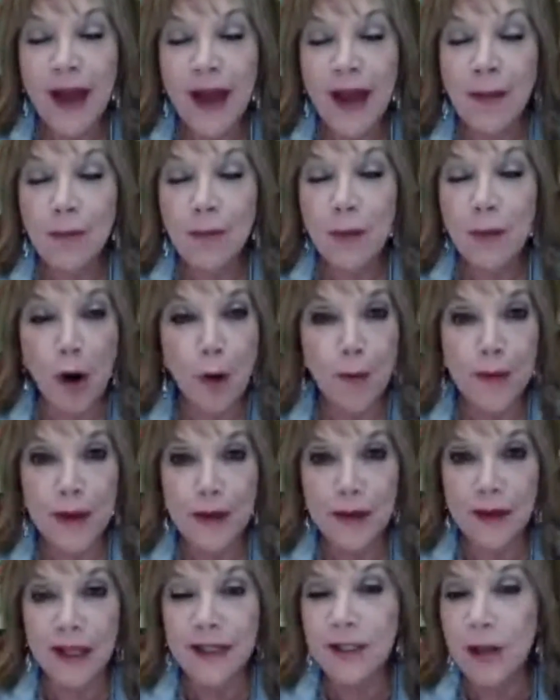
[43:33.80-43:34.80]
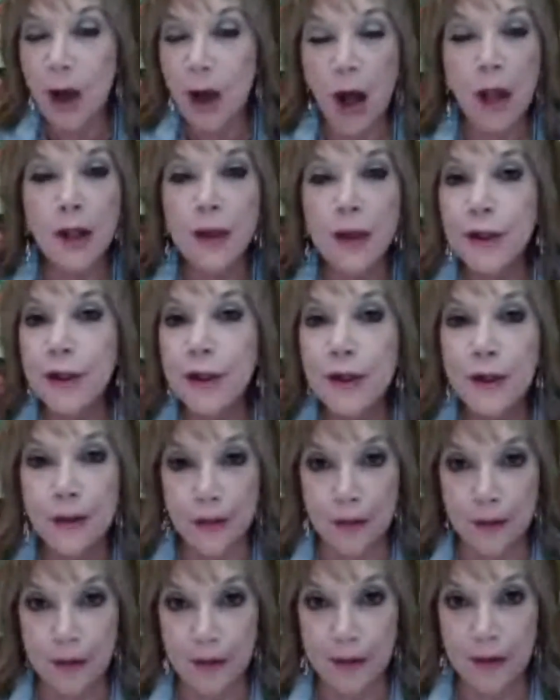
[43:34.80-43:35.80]
For that moment, that's all you
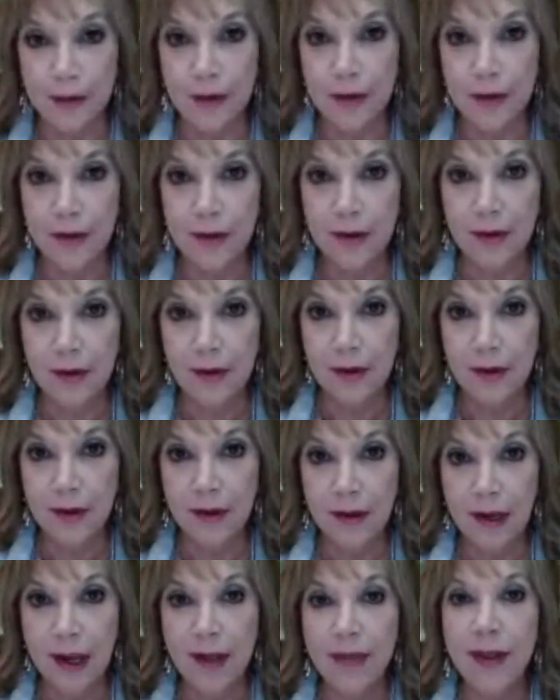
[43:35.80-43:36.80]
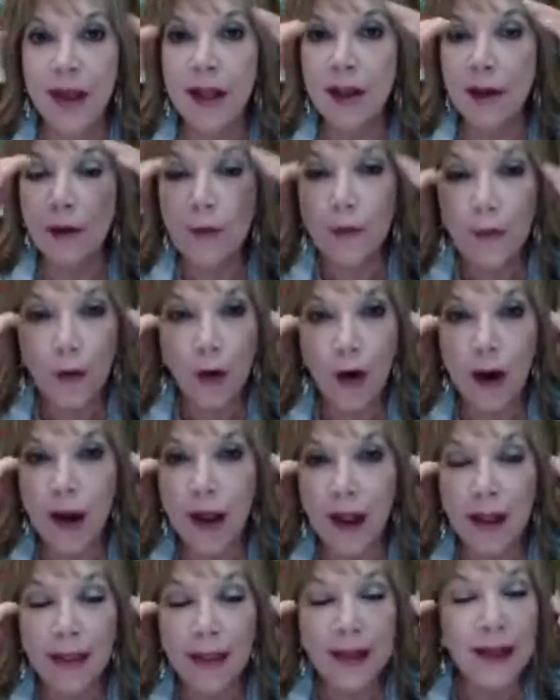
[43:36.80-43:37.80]
do. And then your
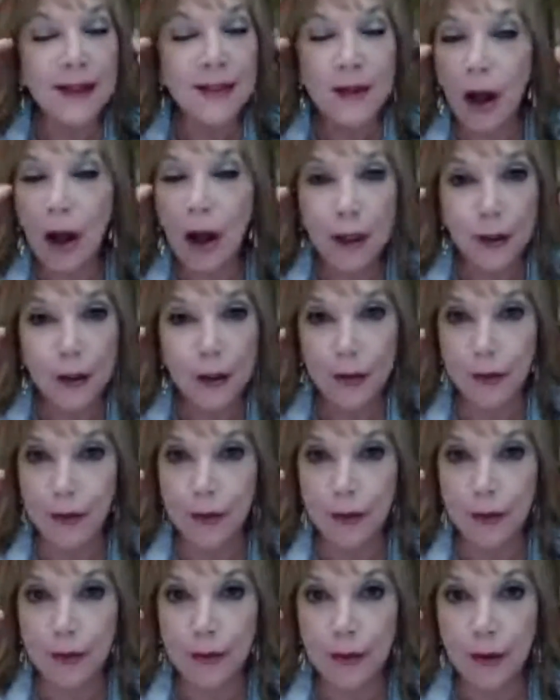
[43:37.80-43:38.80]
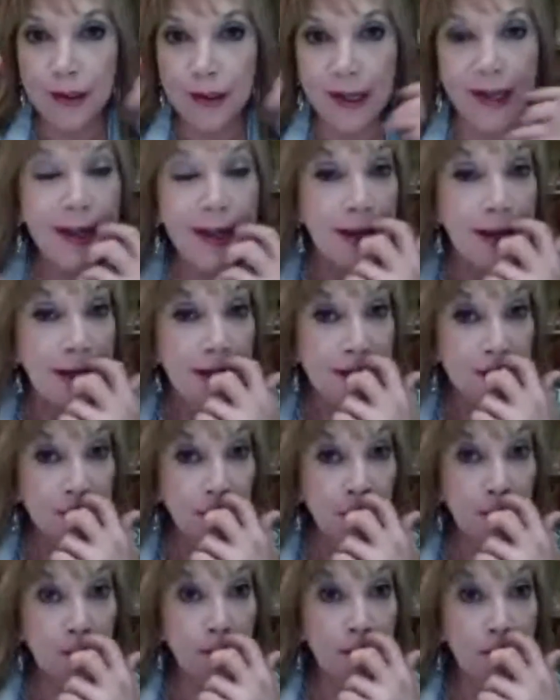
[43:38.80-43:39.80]
forehead, that's all you do okay
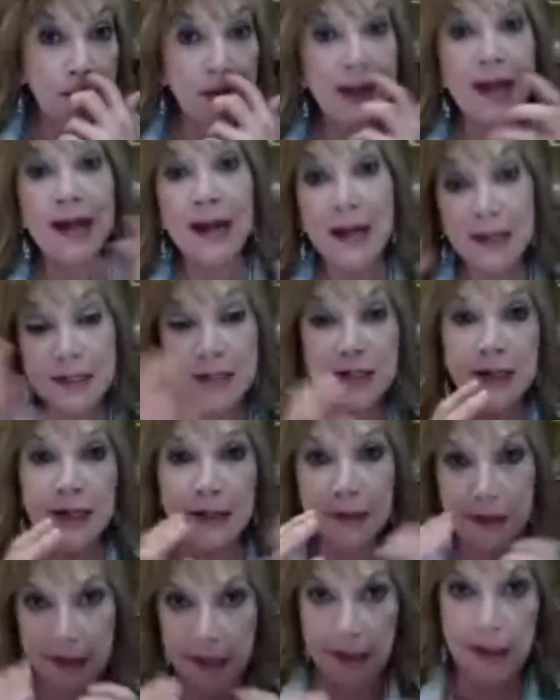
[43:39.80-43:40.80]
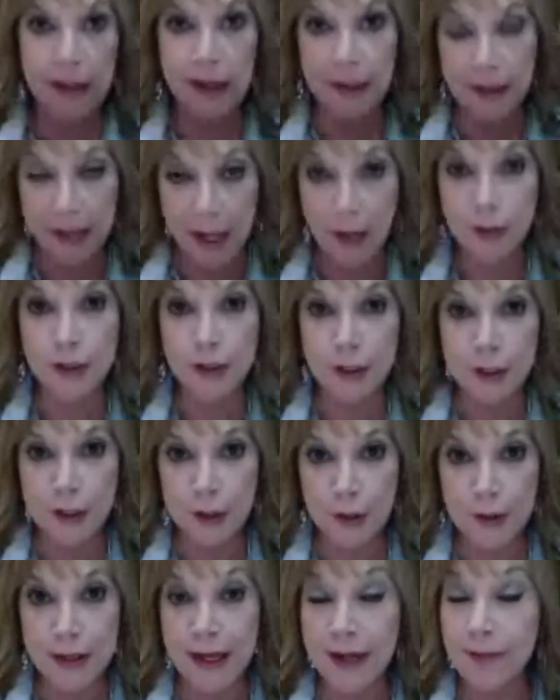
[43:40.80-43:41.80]
so because it, it, allows
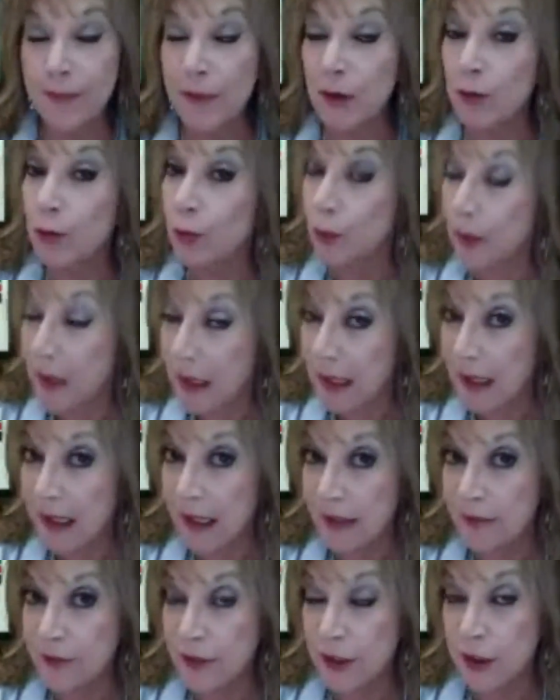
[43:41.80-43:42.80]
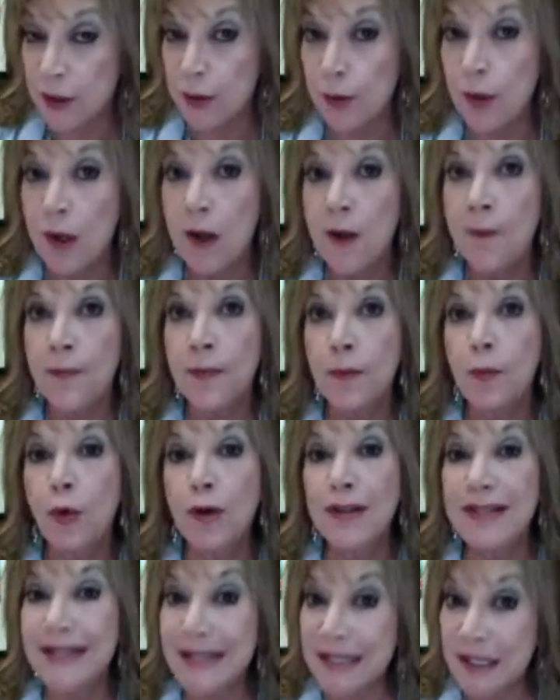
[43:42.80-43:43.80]
you to do that it really gives you
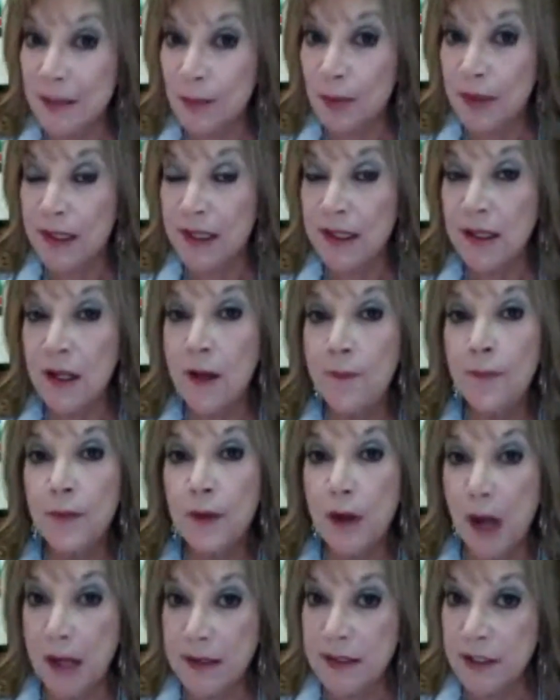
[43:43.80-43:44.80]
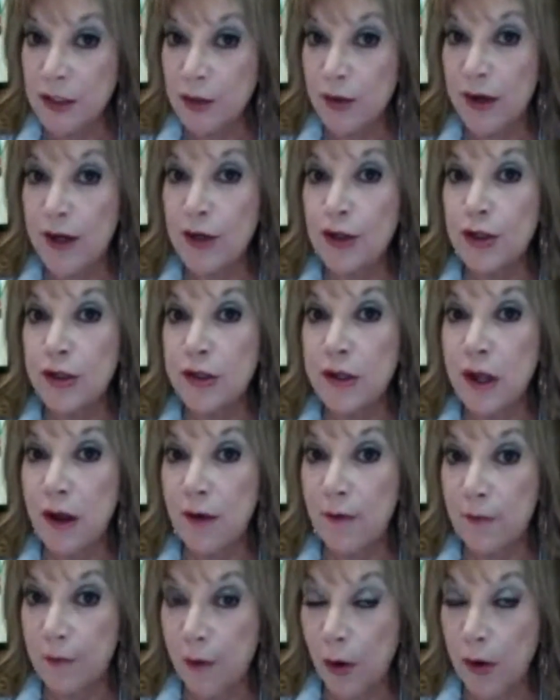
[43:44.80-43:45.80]
more discipline concentration
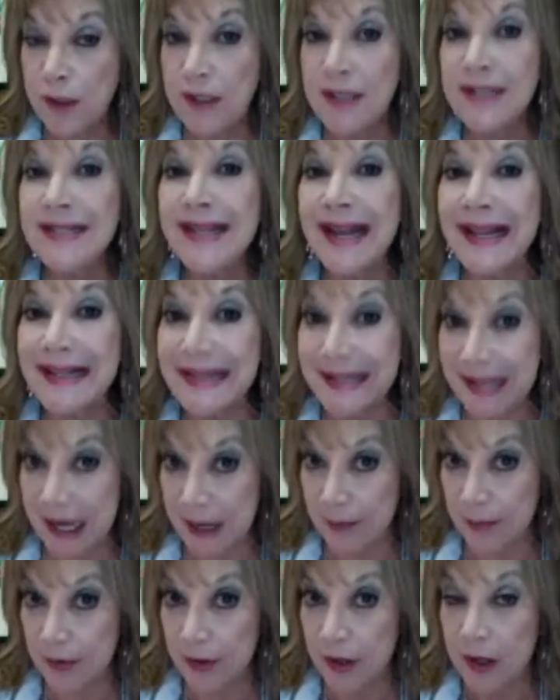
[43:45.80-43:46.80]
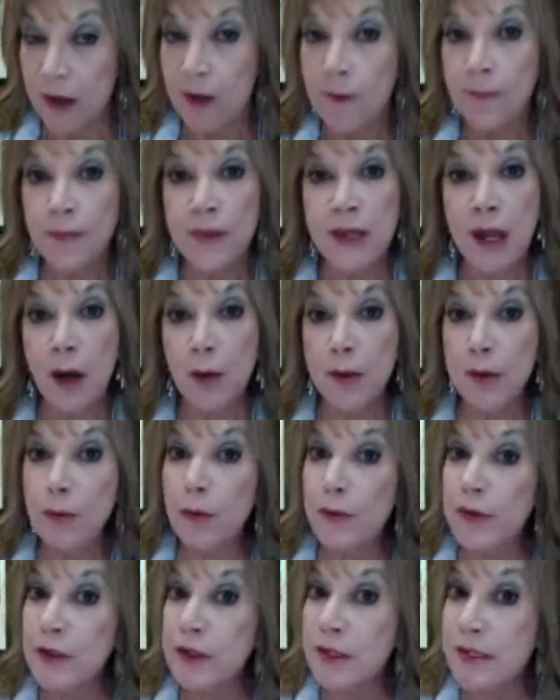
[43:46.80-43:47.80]
focus, and depth. Now we move
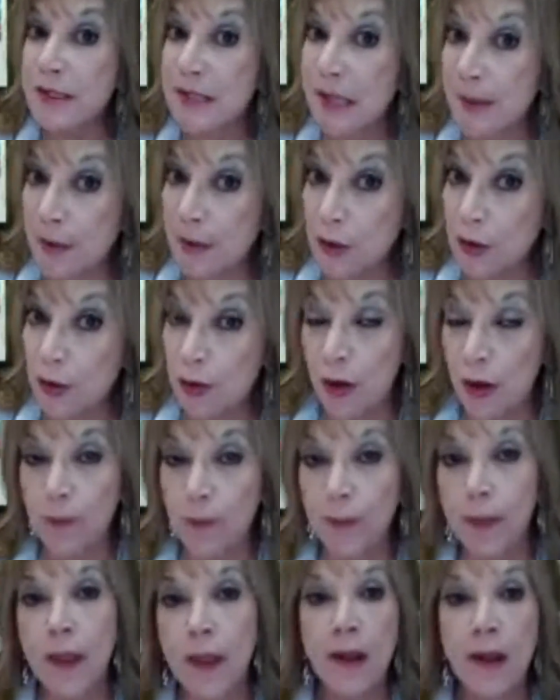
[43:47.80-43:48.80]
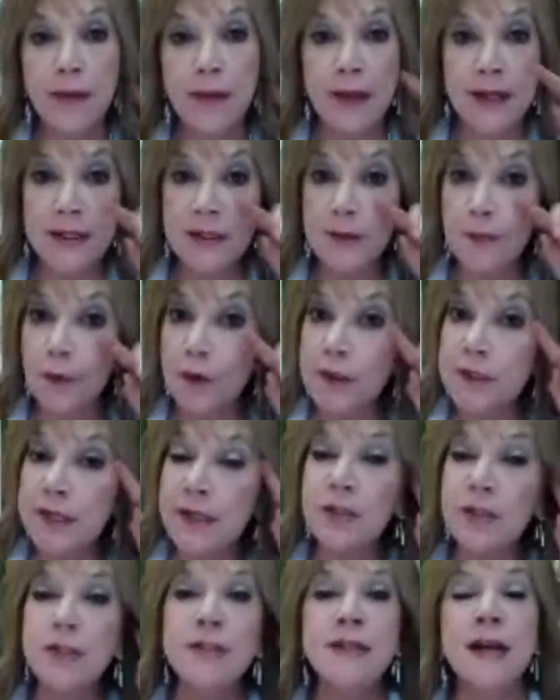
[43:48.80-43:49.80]
into sleep control. That's the first
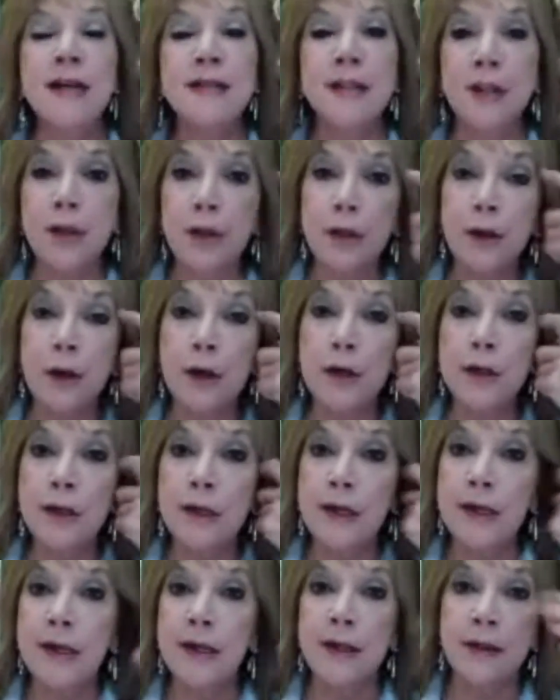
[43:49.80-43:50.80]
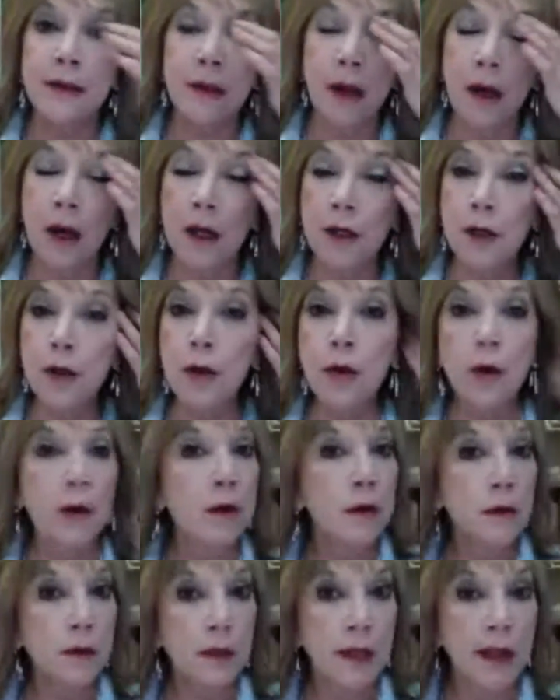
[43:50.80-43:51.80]
exercise that you learn in the audio or
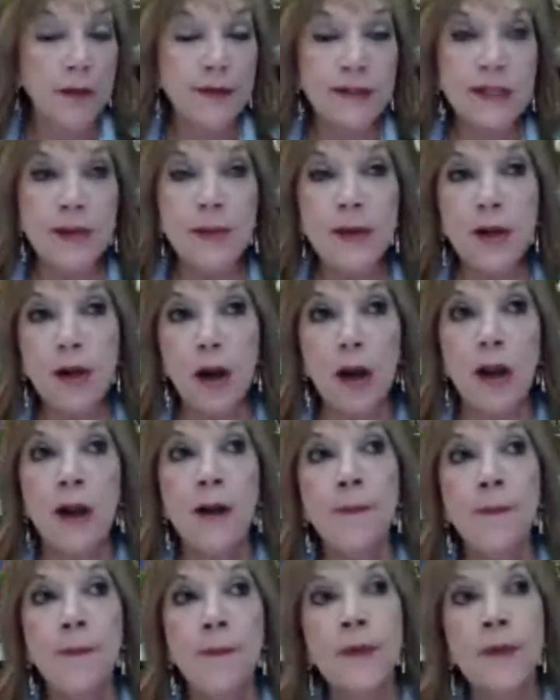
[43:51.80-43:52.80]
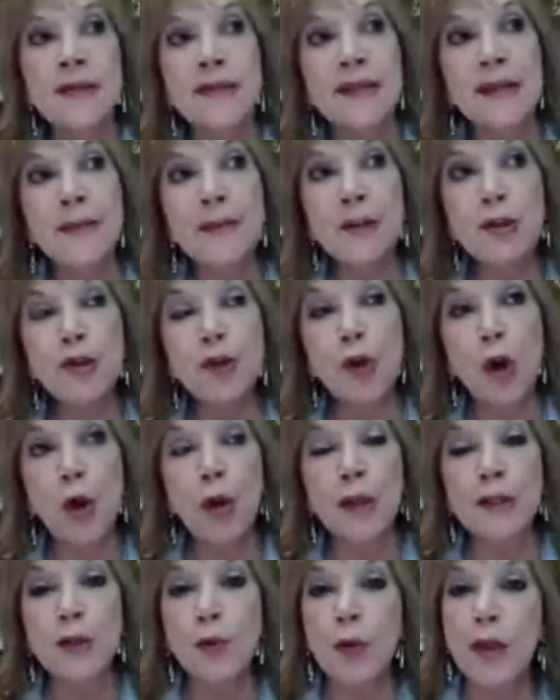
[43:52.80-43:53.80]
live seminar. Sleep control
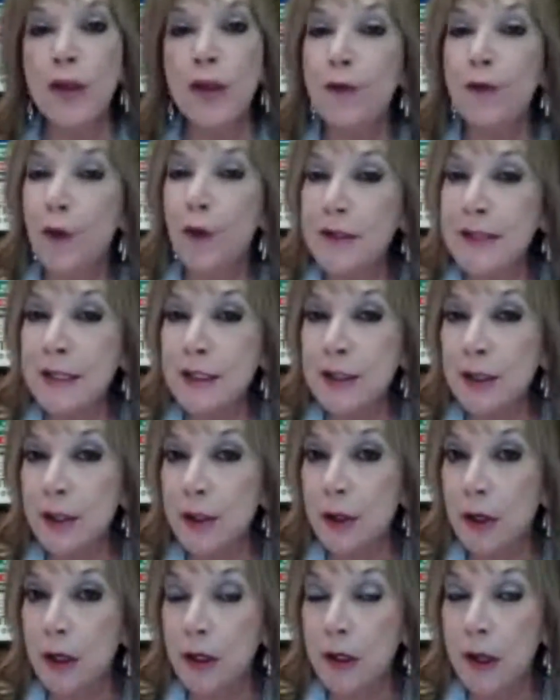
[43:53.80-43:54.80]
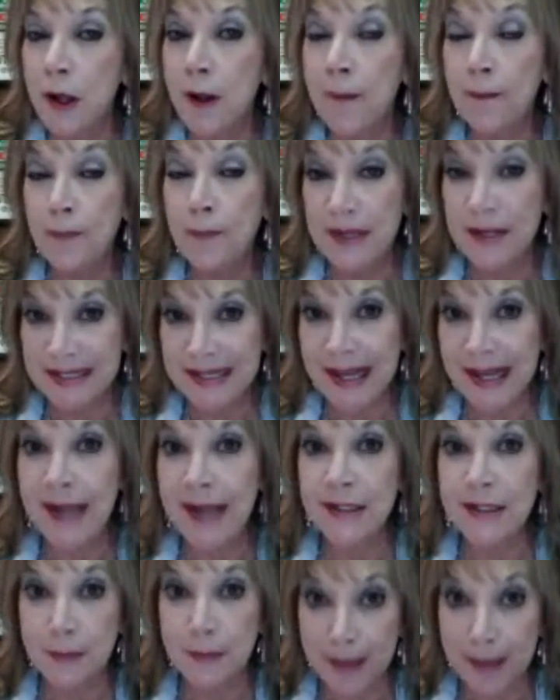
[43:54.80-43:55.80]
is one of the first things you learn besides
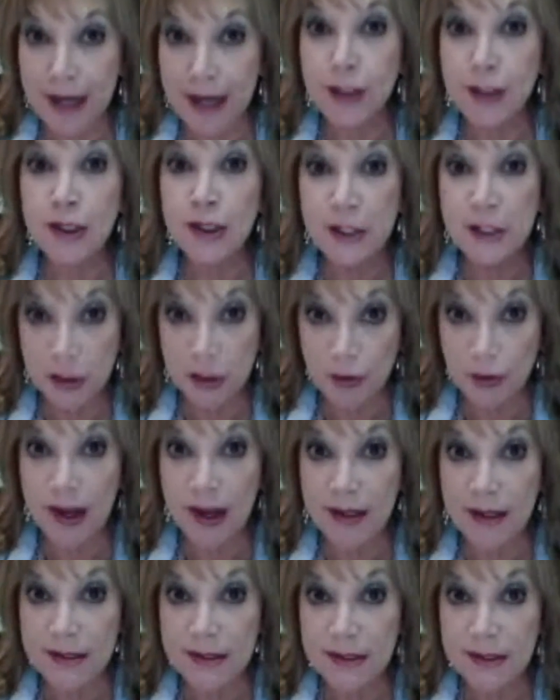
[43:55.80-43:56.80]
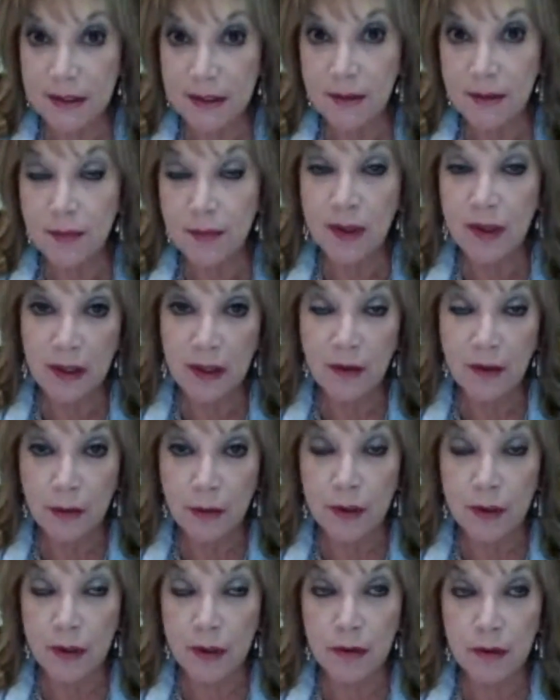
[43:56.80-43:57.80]
managing stress through
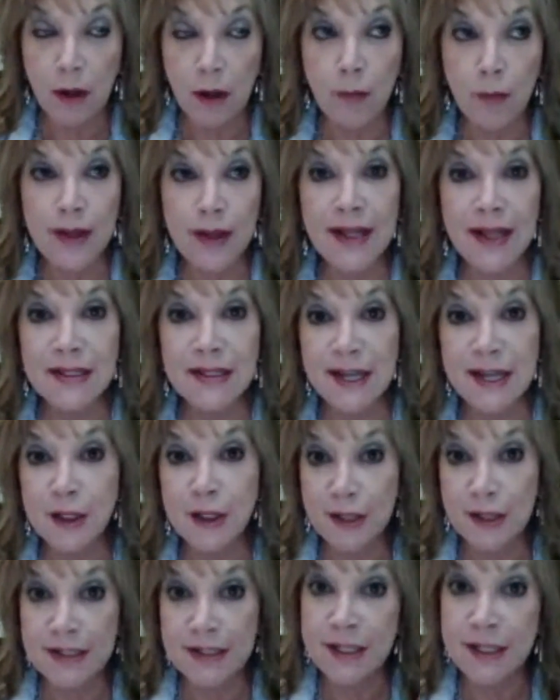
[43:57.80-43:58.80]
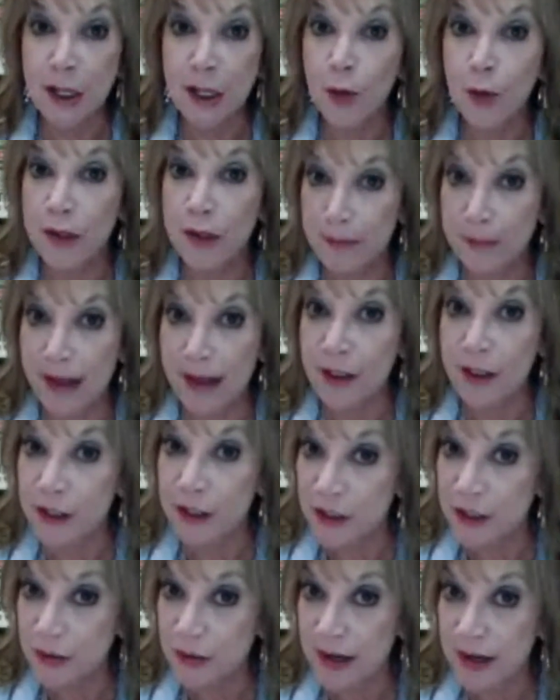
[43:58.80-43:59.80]
the long relaxation. That's the other one, managing
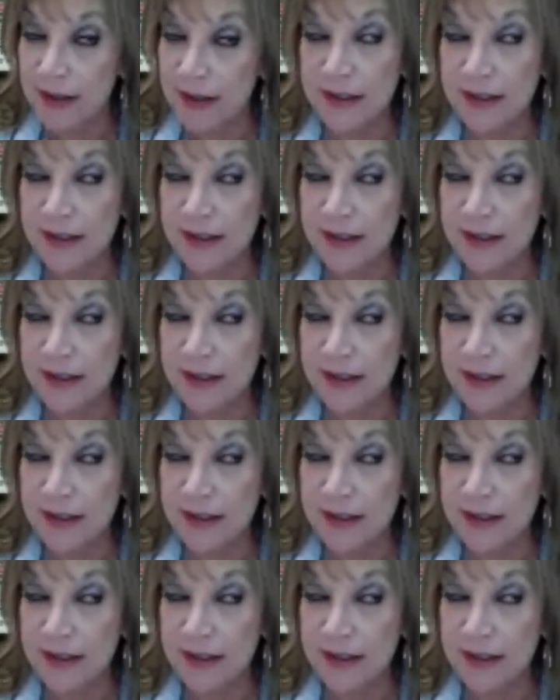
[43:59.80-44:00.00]
stress.